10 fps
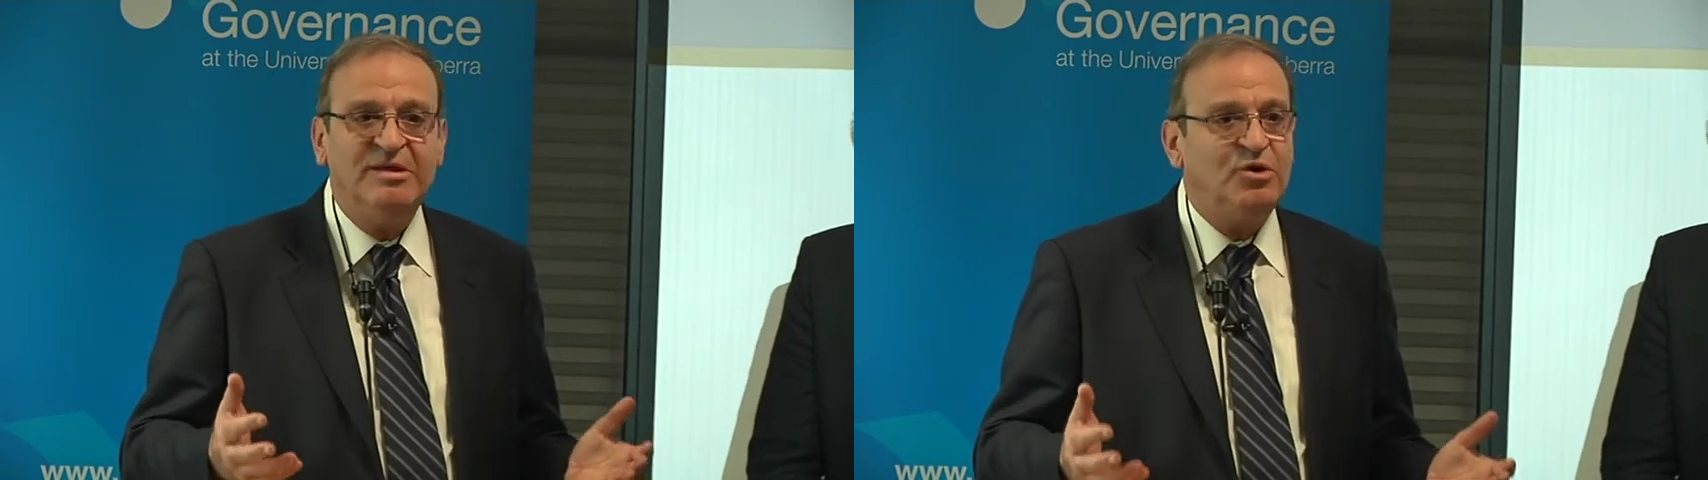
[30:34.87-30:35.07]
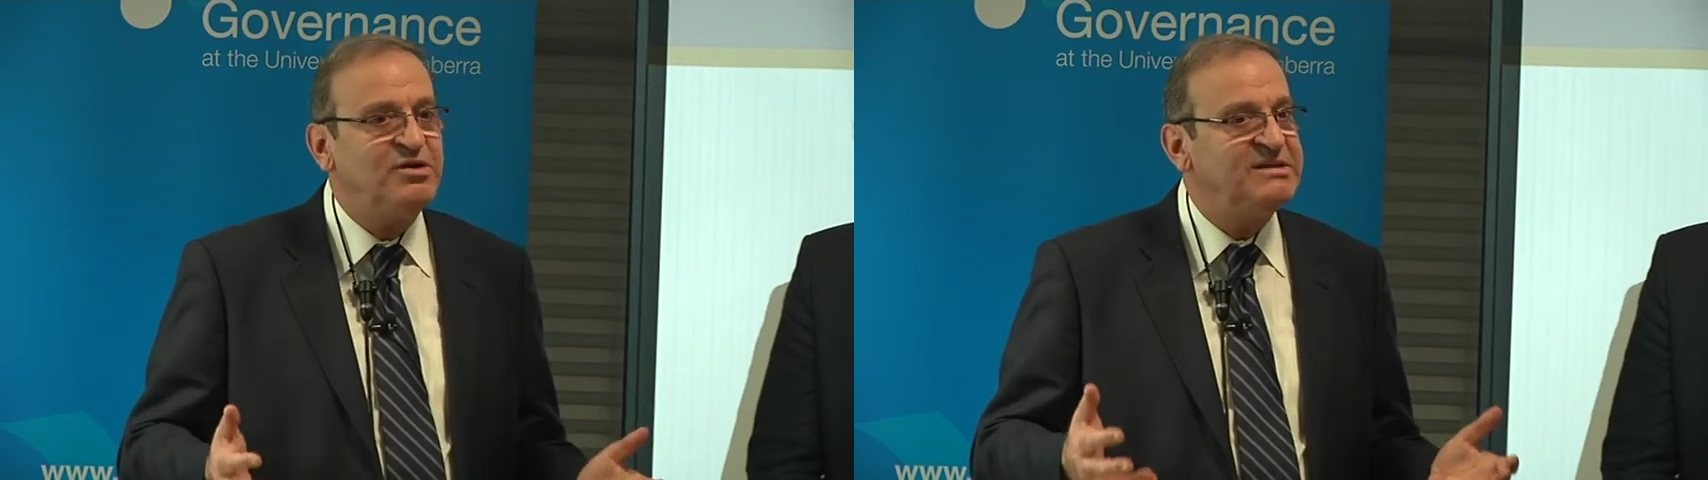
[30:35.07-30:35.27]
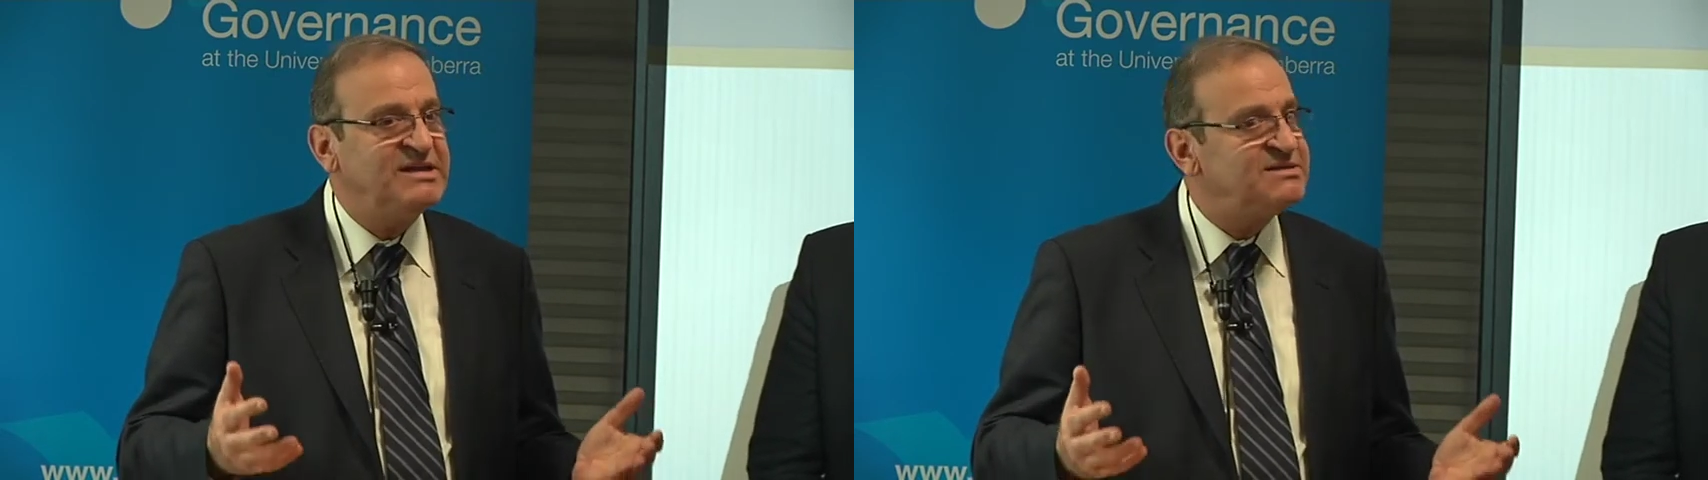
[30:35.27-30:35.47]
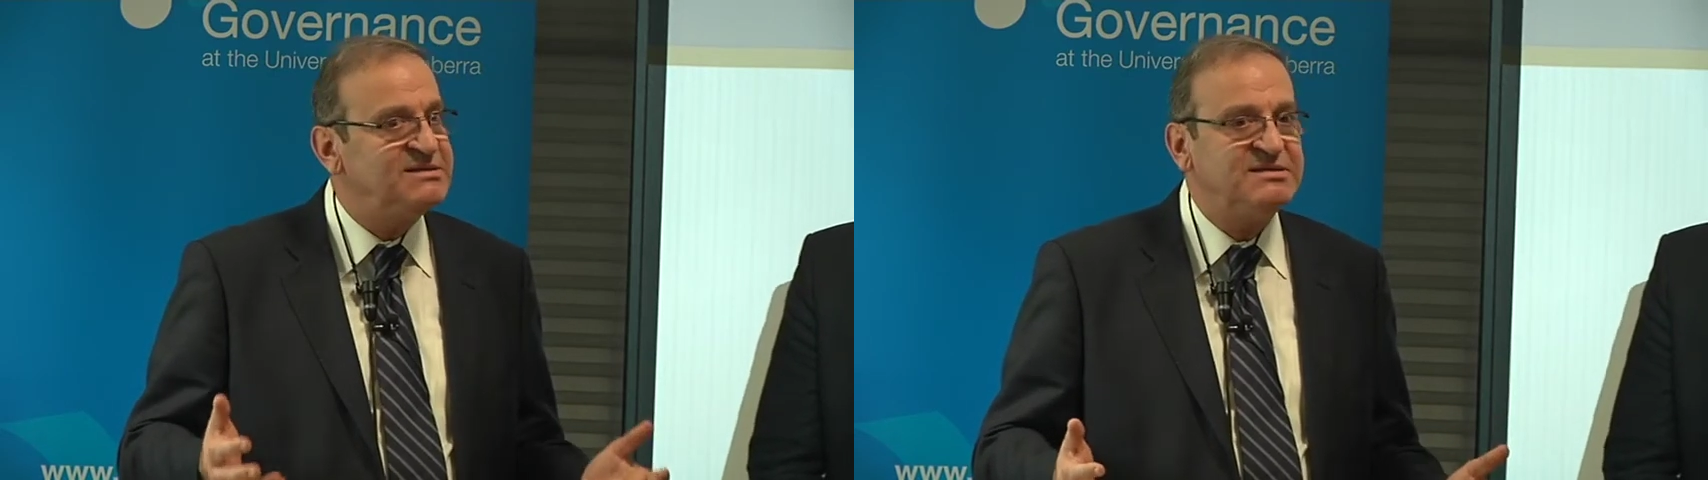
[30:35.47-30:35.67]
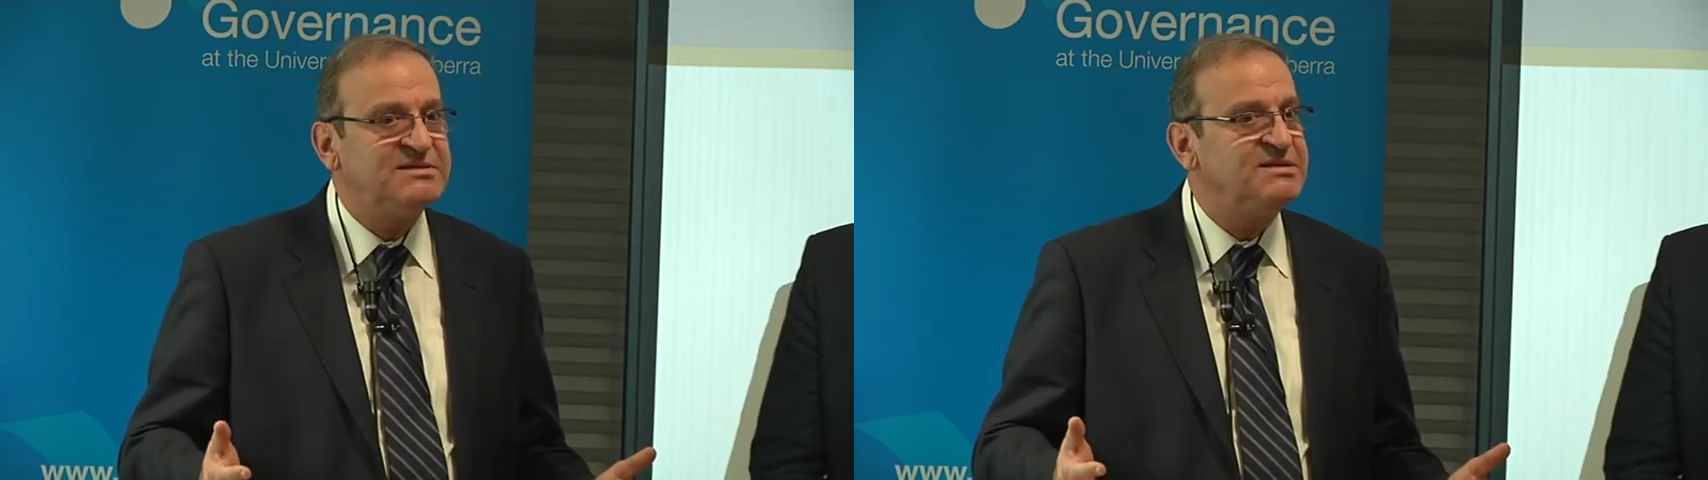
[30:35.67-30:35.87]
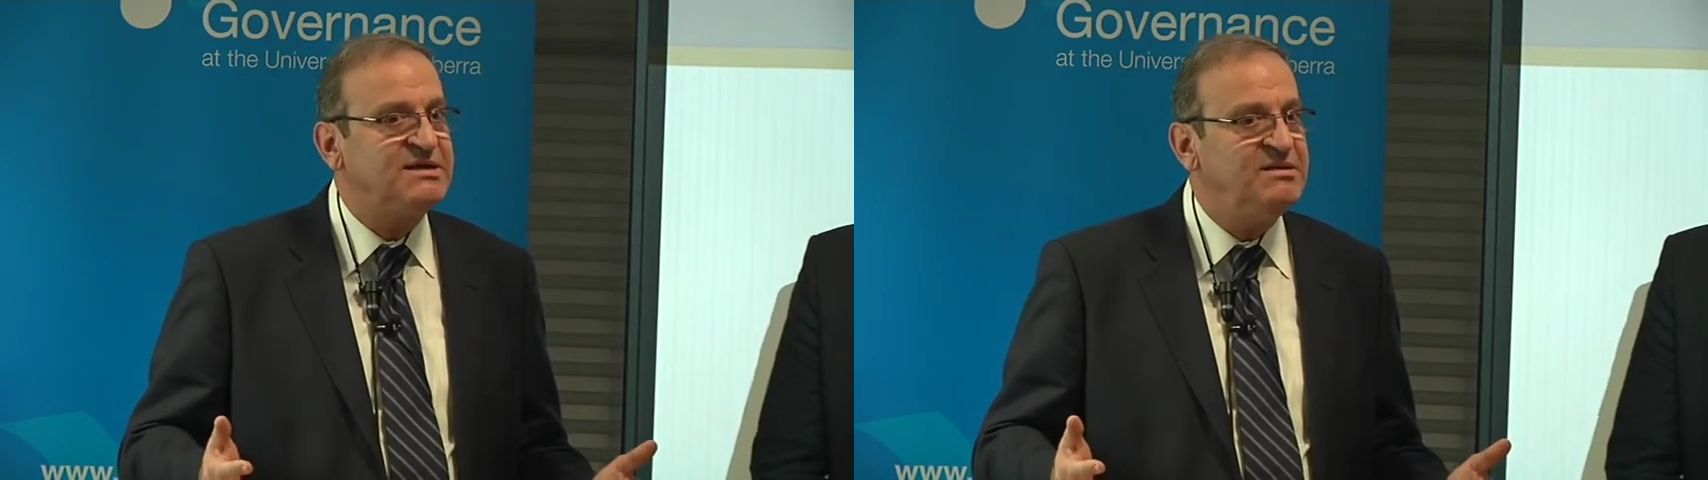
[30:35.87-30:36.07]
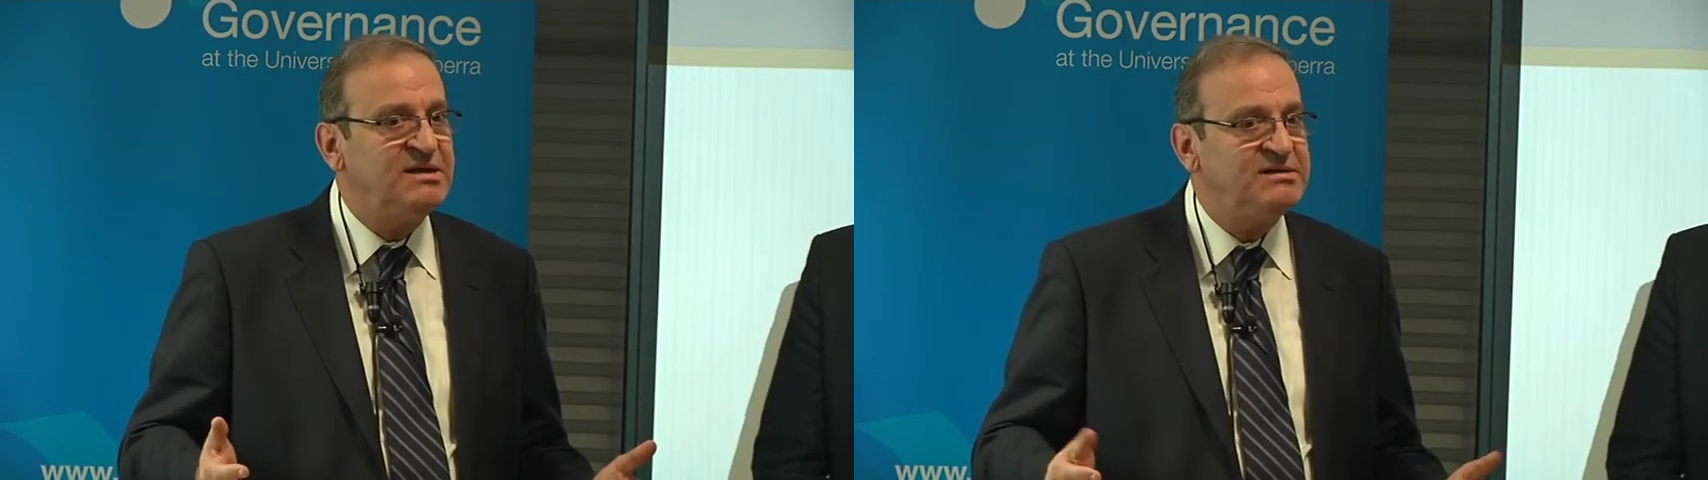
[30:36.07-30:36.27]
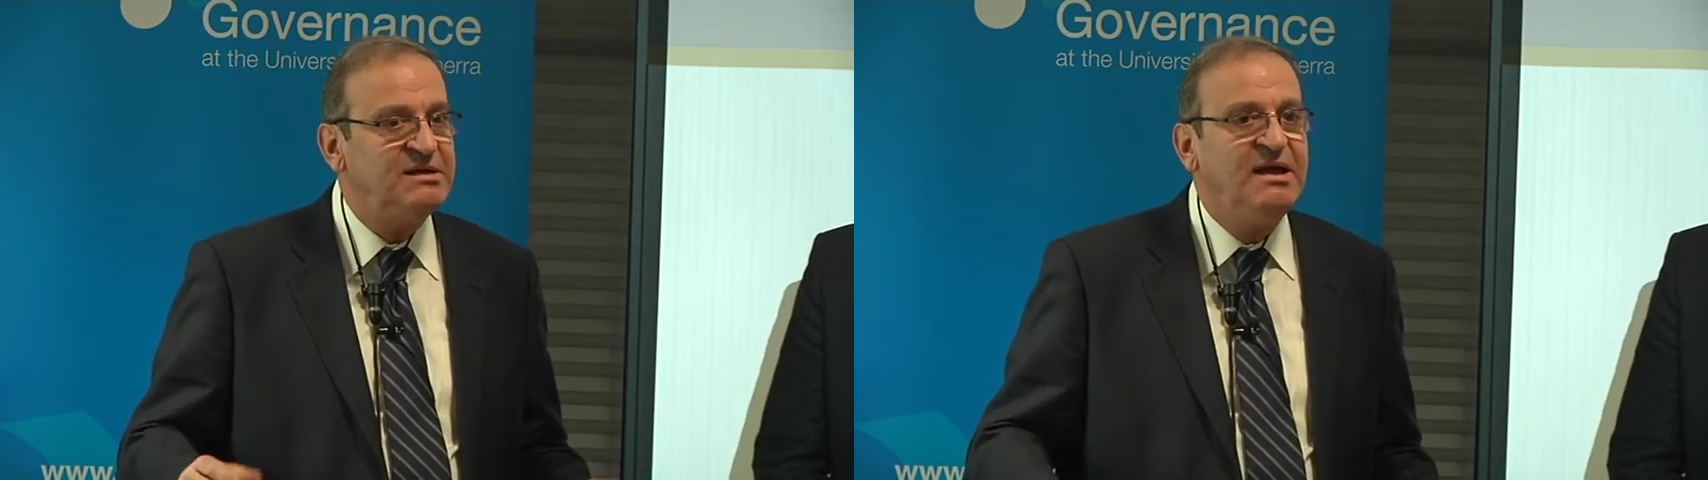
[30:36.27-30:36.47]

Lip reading: democratic, secular